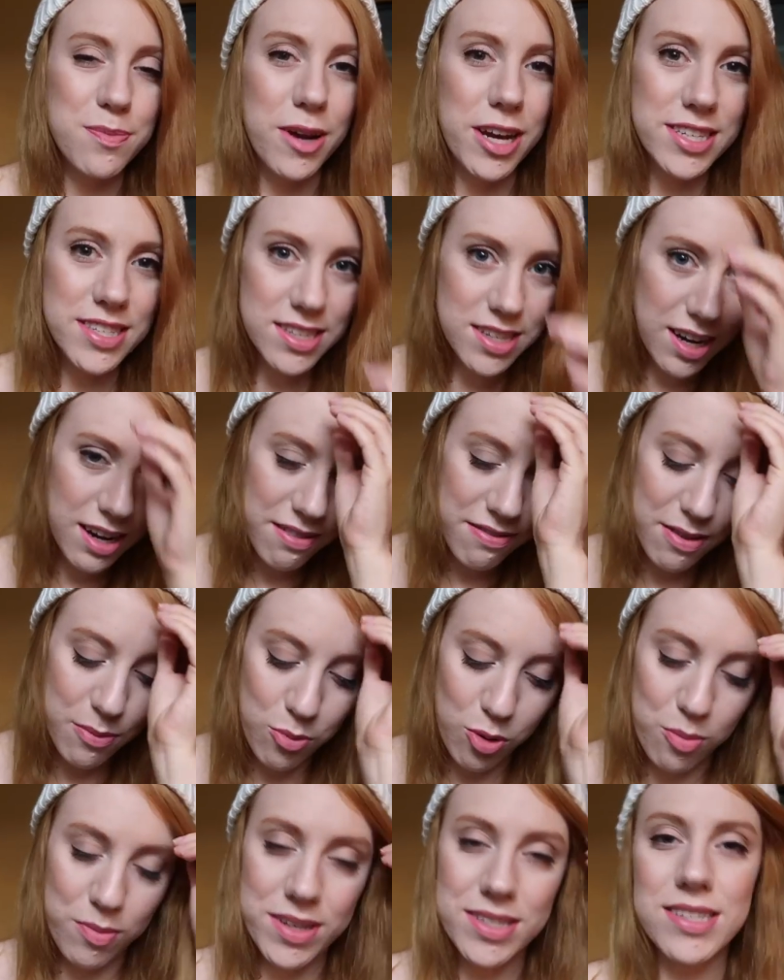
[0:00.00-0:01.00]
Surprised that none of
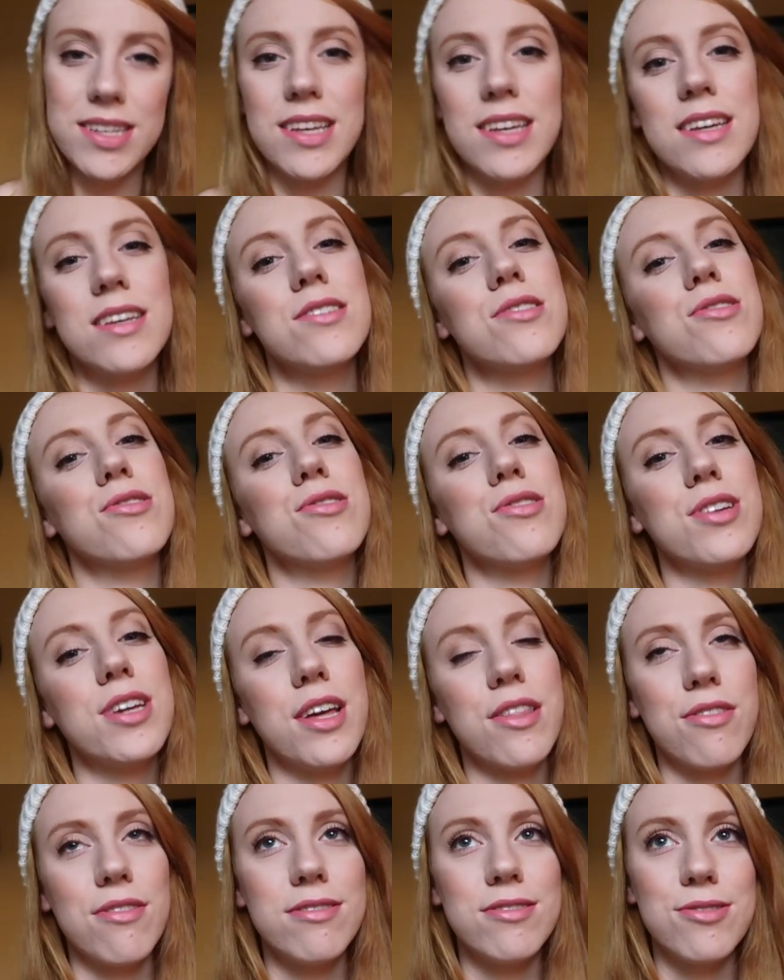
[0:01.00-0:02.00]
them were missing because usually
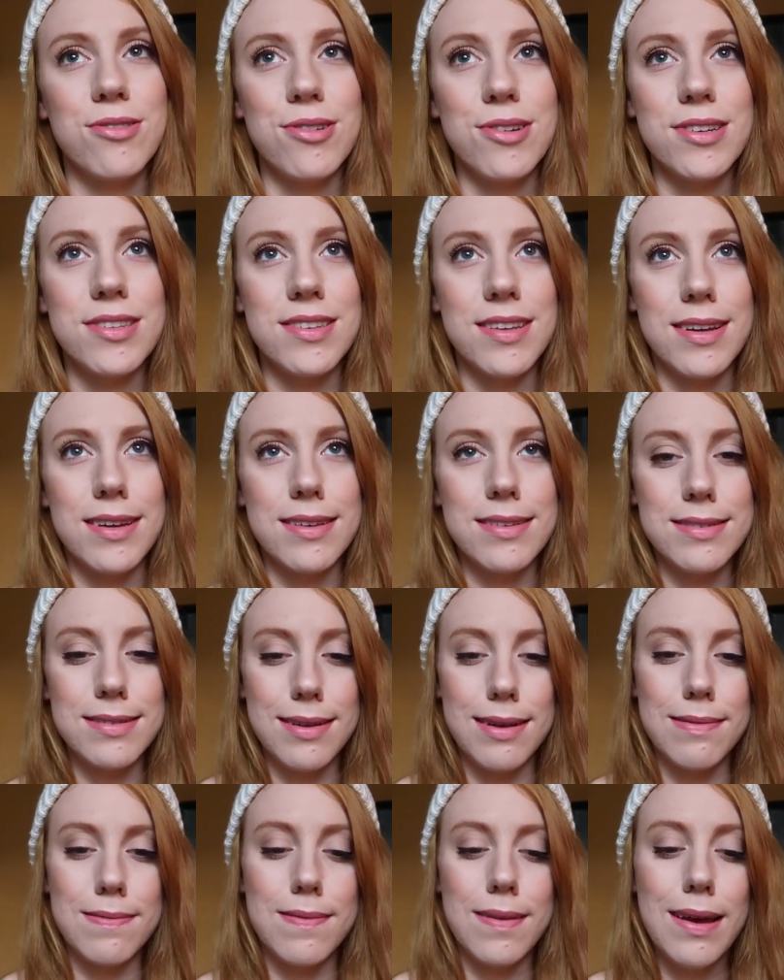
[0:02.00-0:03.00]
at thrift stores like
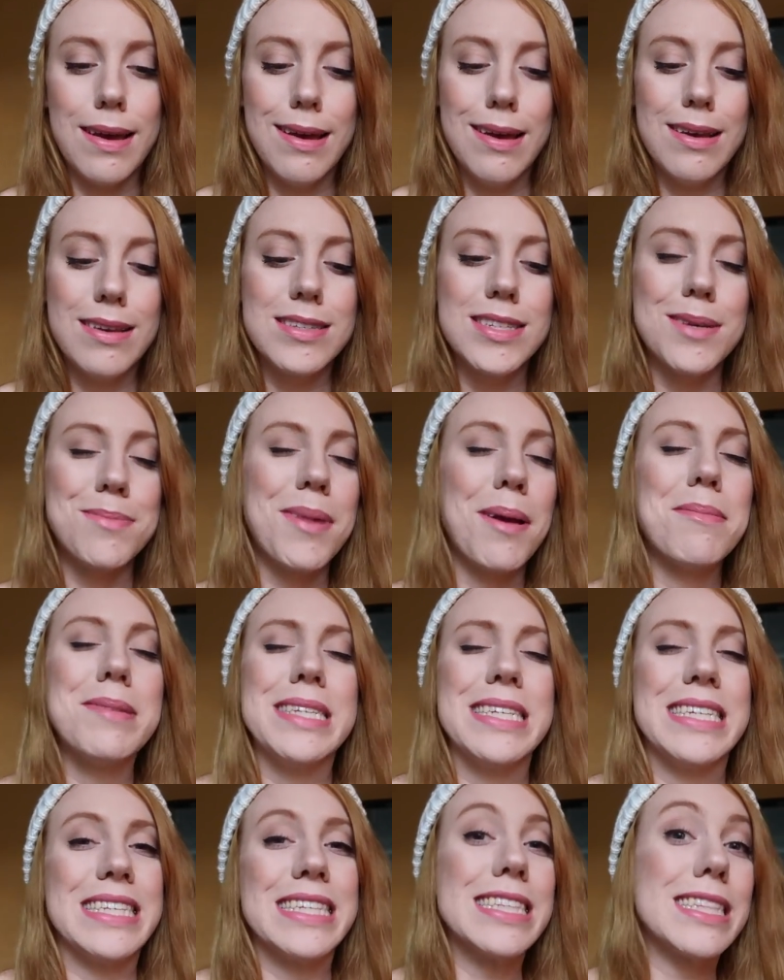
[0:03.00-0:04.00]
stuff sometimes
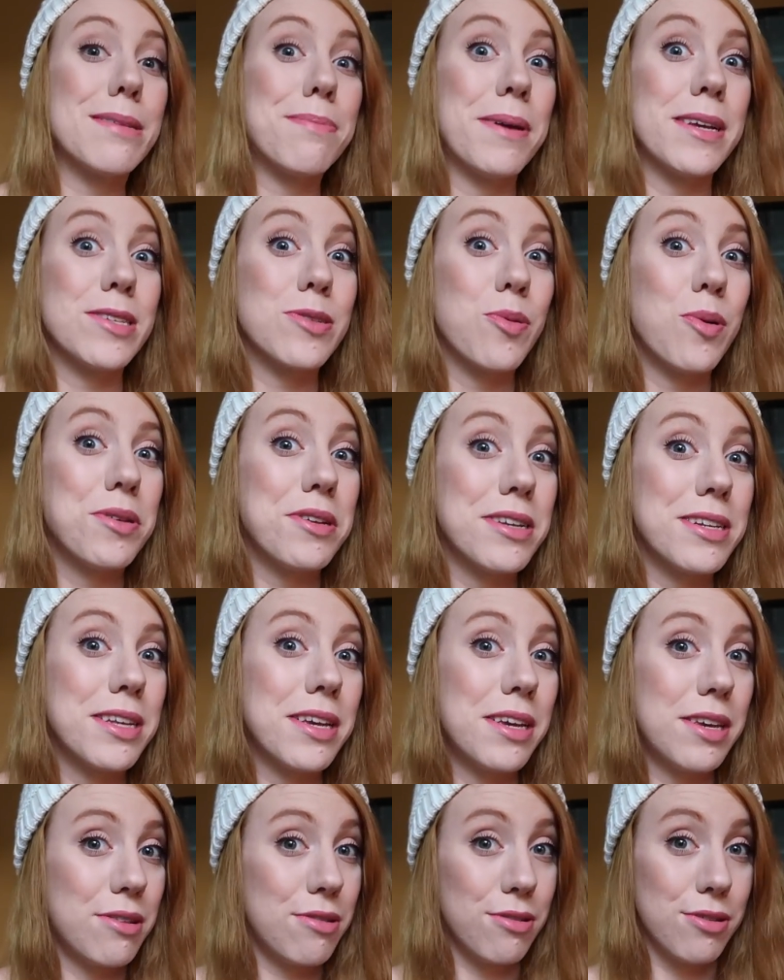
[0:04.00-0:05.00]
isn't the best
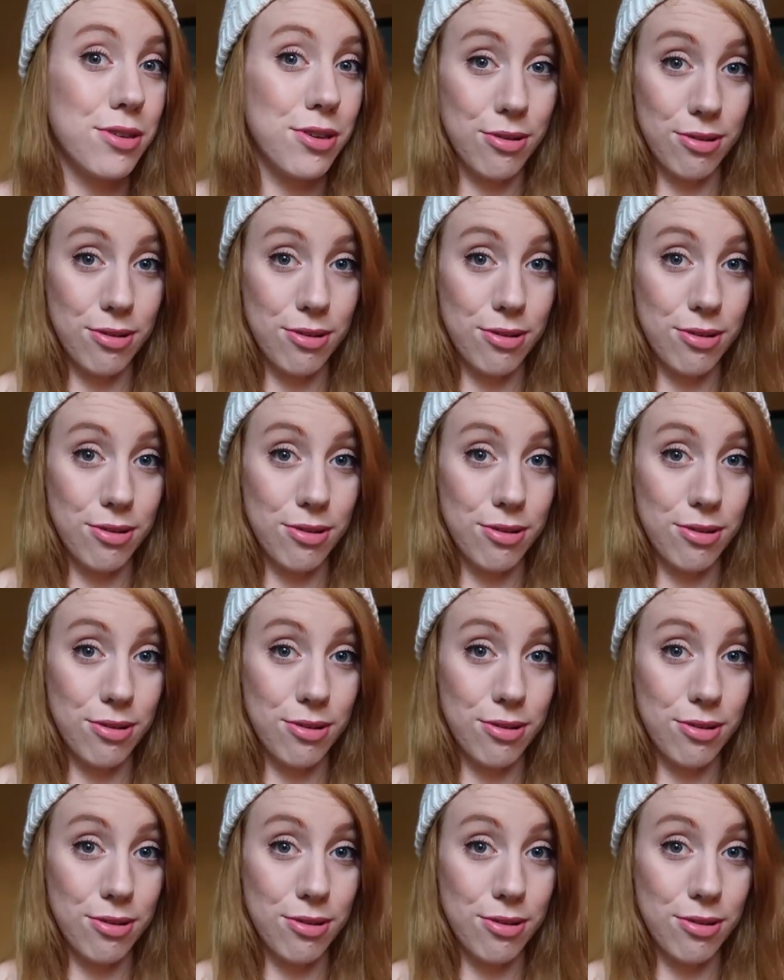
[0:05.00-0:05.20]
quality. You,